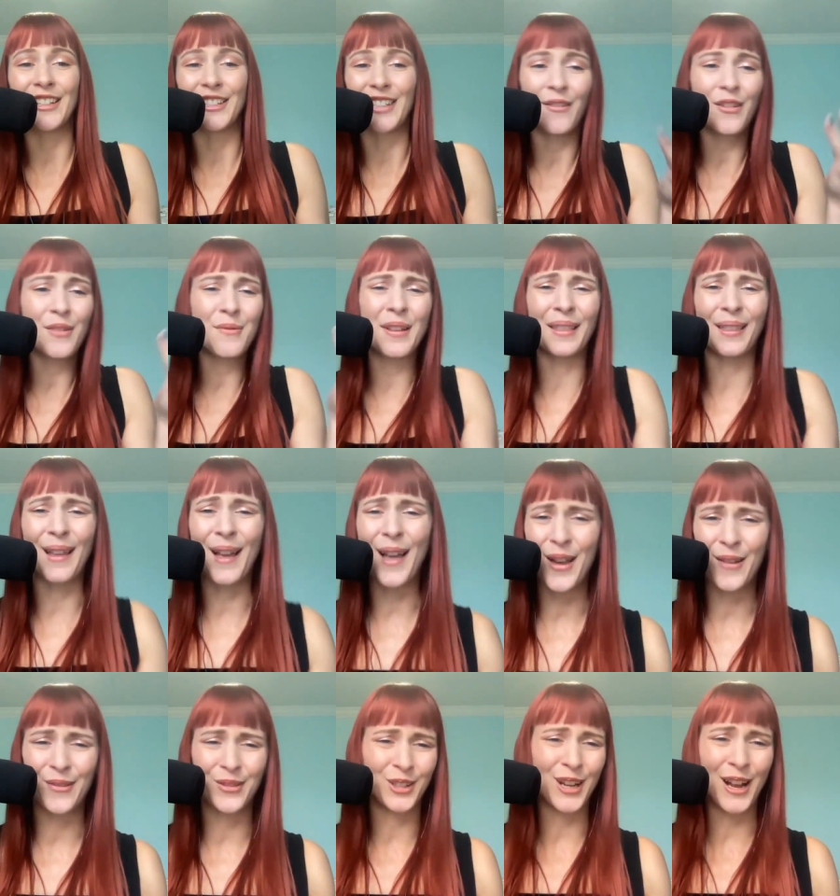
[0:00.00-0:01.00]
Everyone
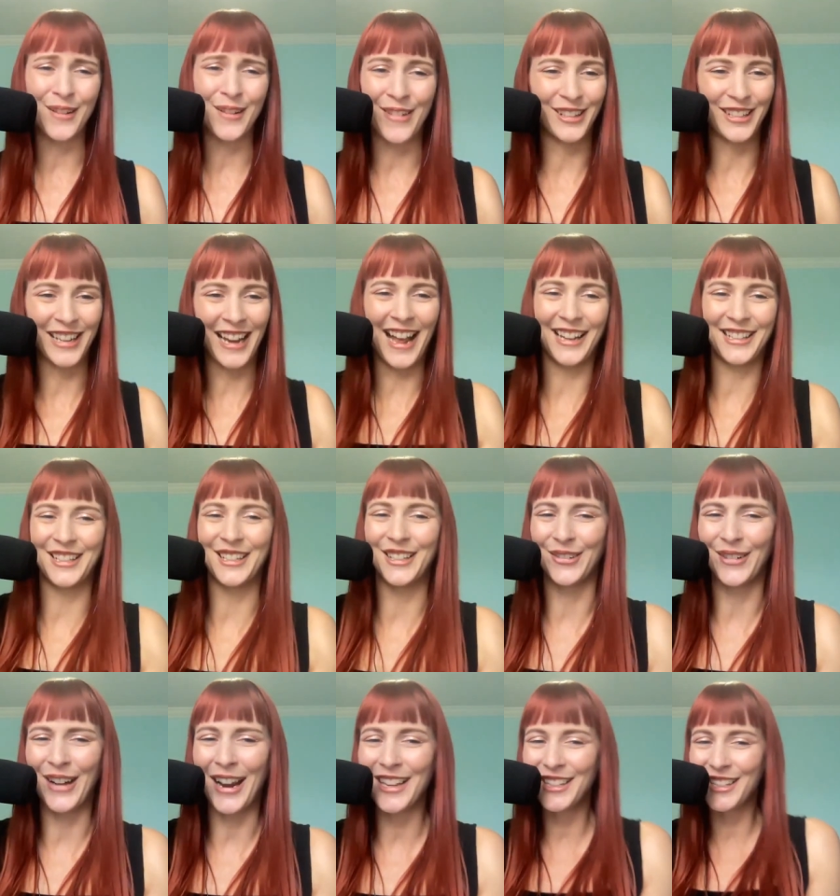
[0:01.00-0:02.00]
loves talking about taxes,
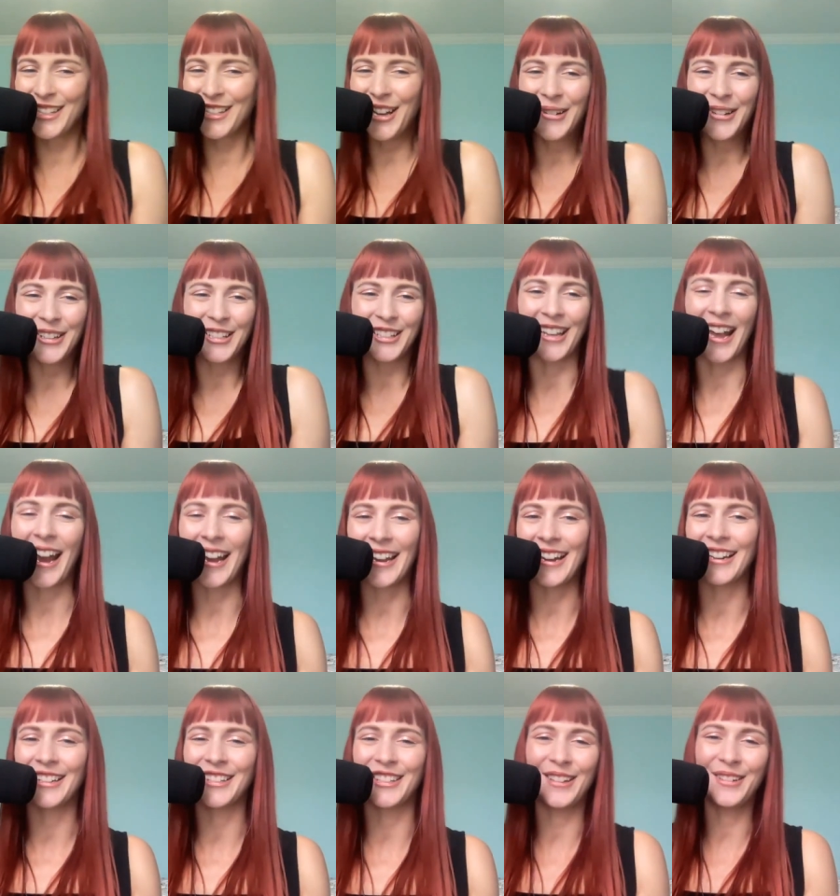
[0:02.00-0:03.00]
right? So
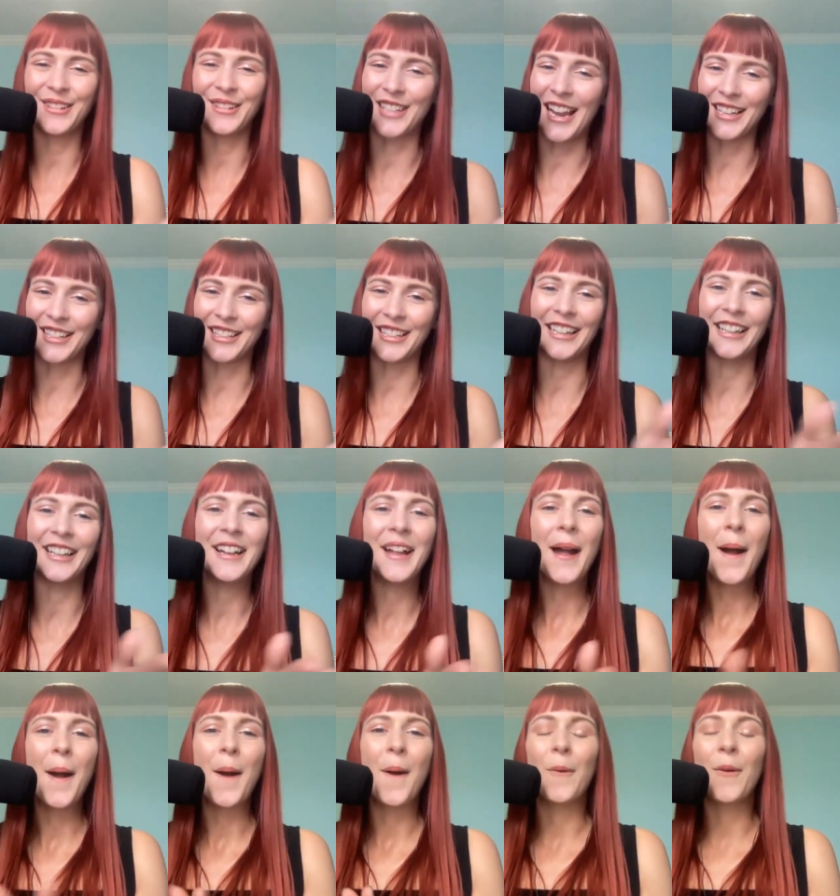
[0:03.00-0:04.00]
exciting, so sexy.
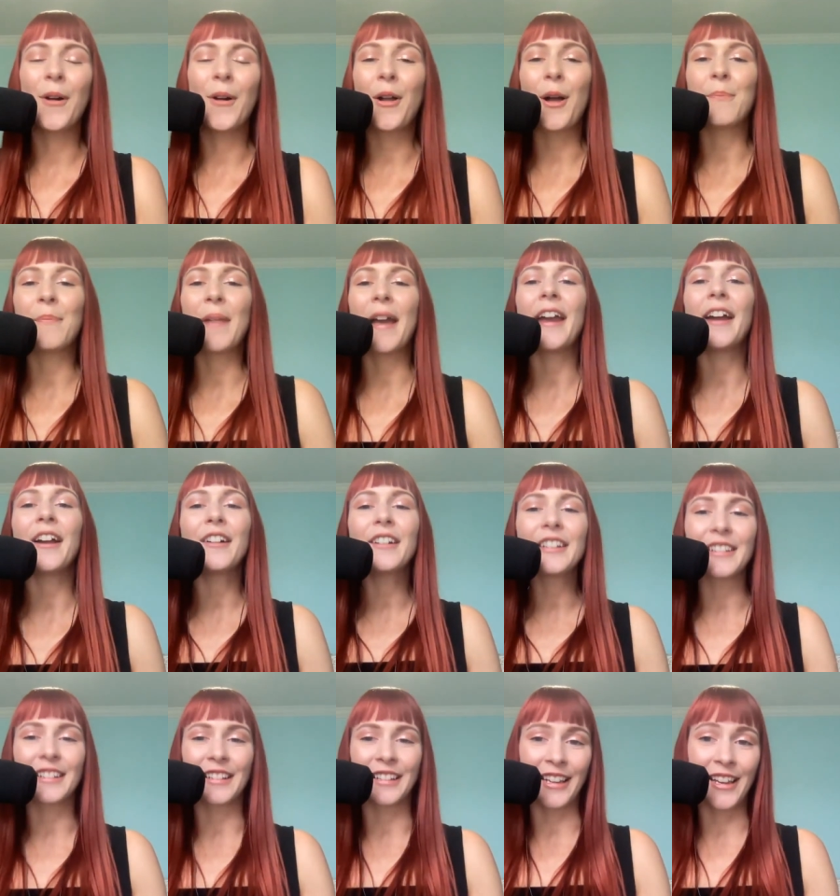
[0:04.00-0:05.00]
Well,
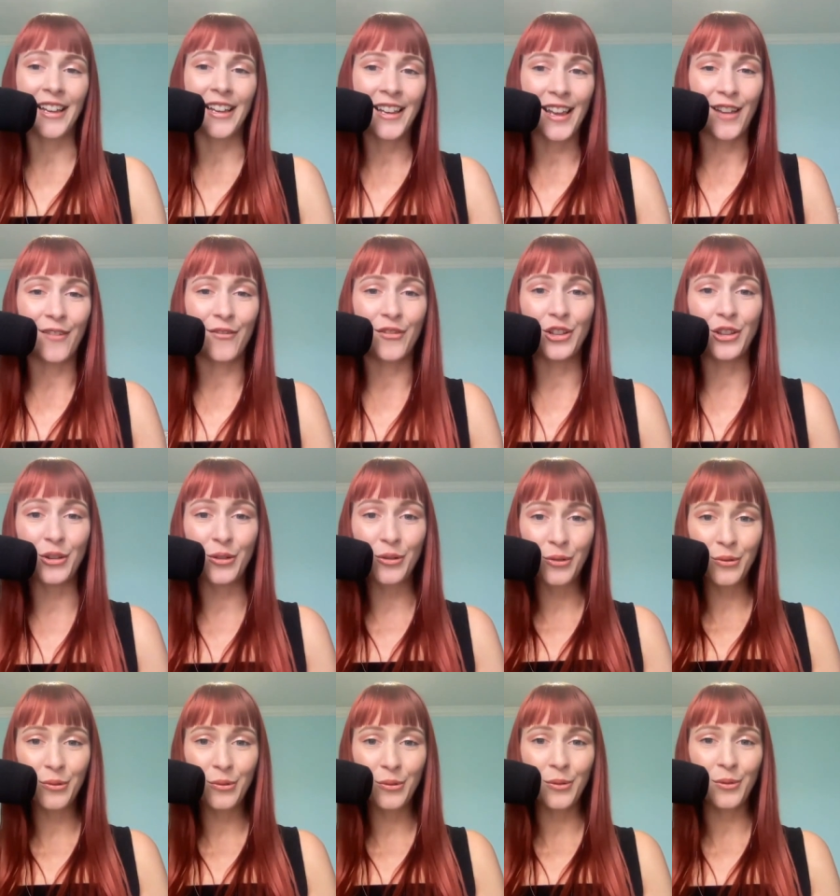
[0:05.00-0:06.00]
apparently, if
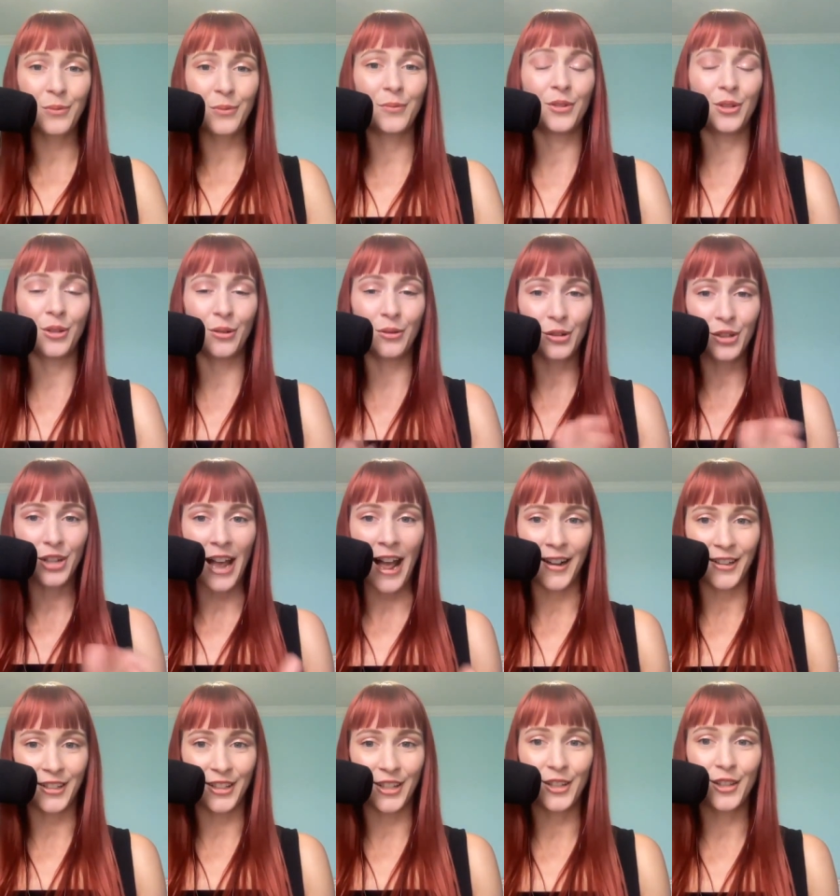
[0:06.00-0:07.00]
you do your
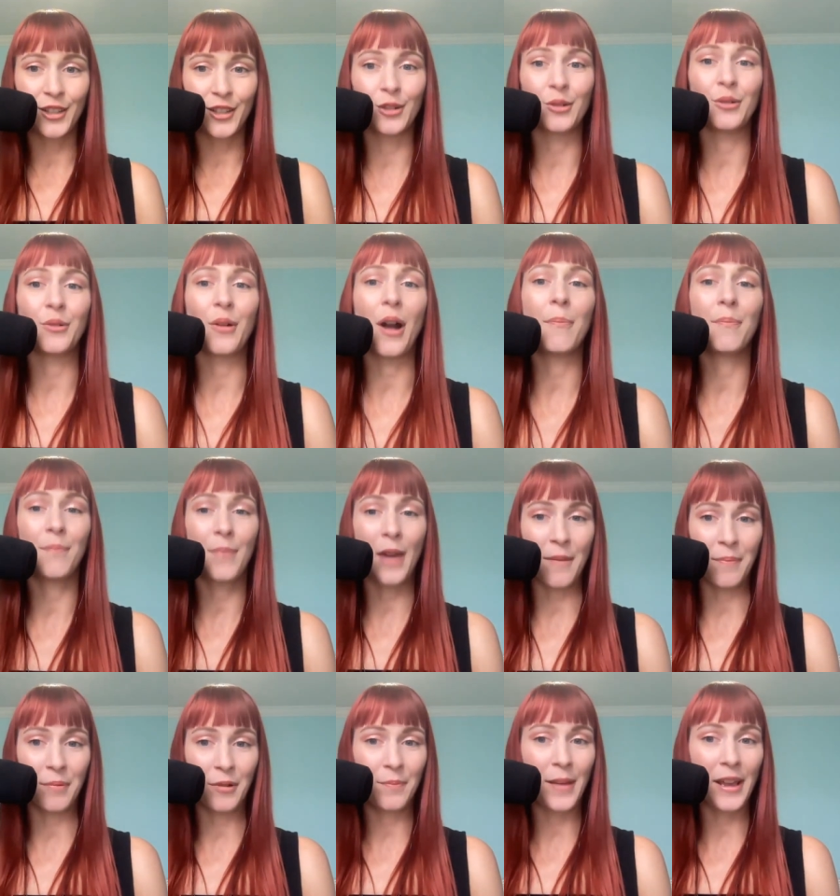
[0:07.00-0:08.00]
taxes through a
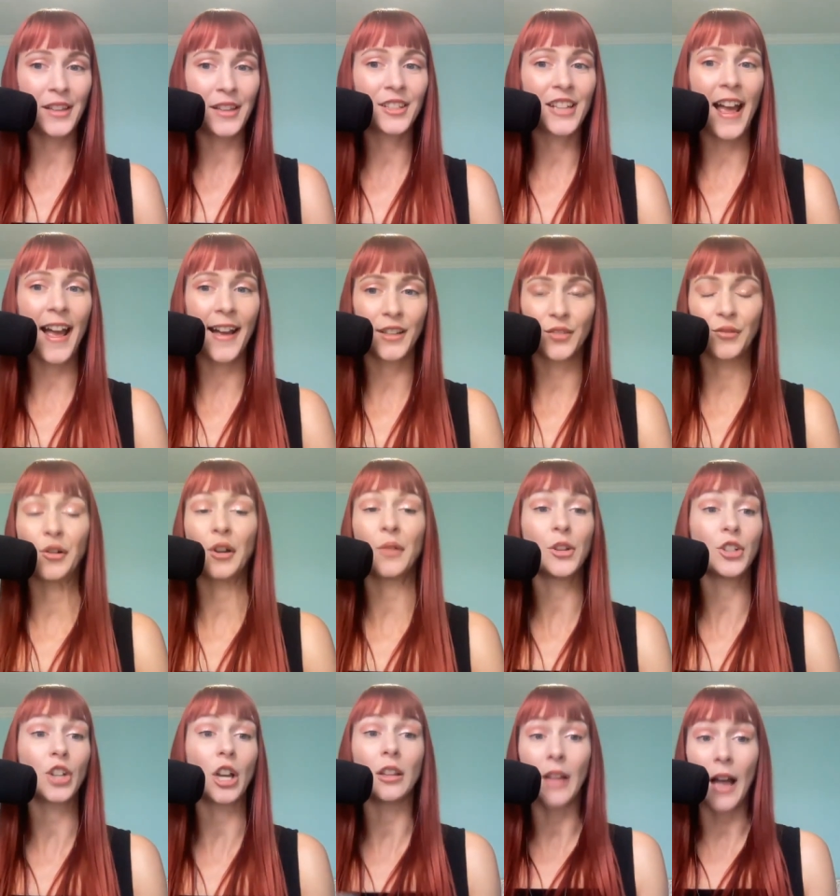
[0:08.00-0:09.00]
paper-based tax form,
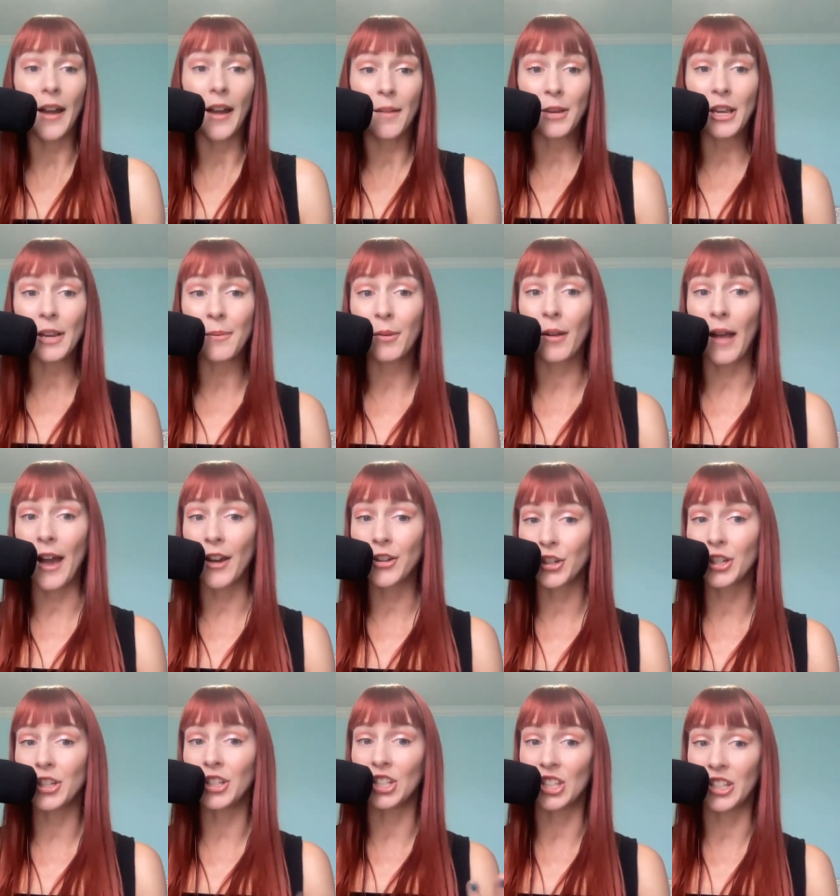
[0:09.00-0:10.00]
which a lot of people
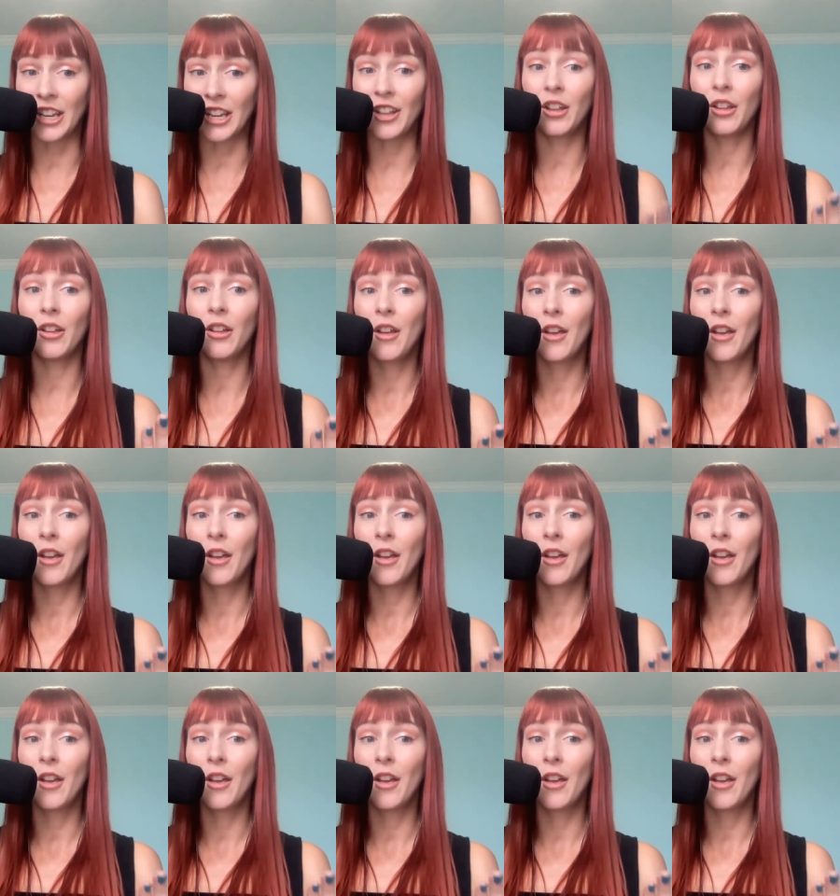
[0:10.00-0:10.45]
actually still